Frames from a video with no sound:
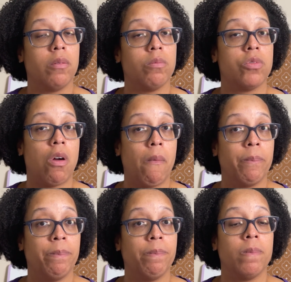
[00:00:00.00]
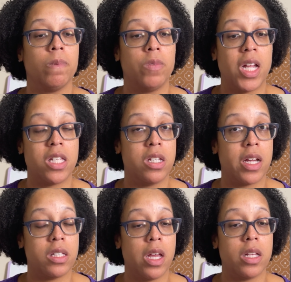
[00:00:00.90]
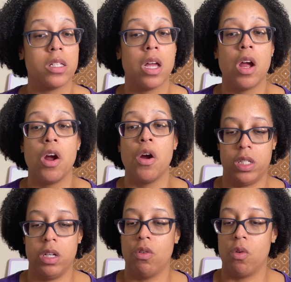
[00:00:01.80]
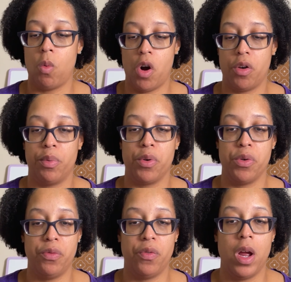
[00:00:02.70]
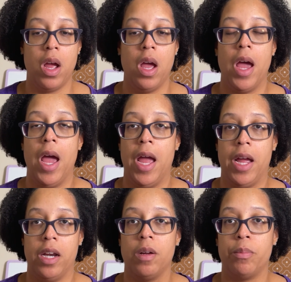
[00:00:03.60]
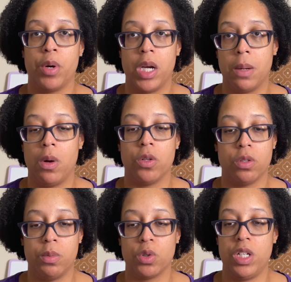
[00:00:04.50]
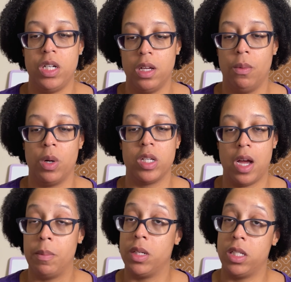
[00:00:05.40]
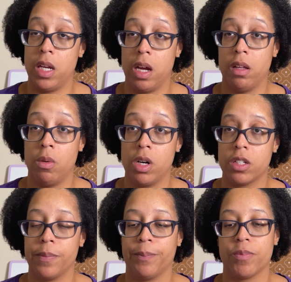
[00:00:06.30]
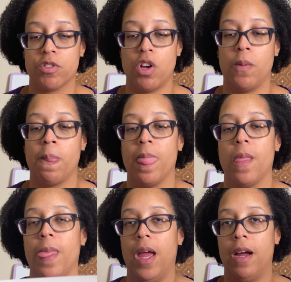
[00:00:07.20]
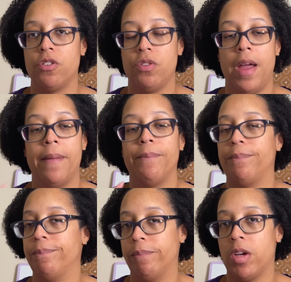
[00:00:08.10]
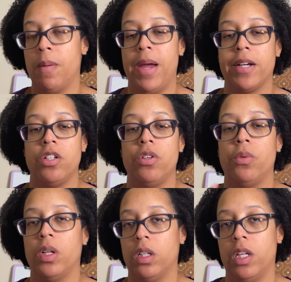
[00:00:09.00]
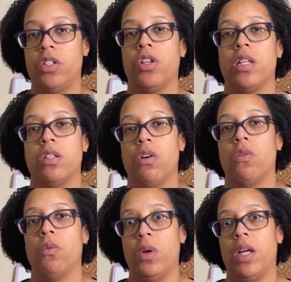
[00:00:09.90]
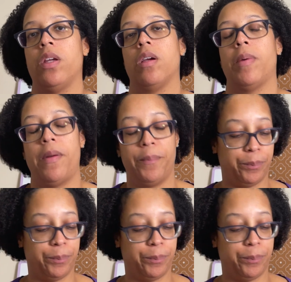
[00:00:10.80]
So that's the next test, or waterproof, and printing multiple sheets at one time and seeing how that works. So I'll do that, come back to you, let you guys know what I think about it.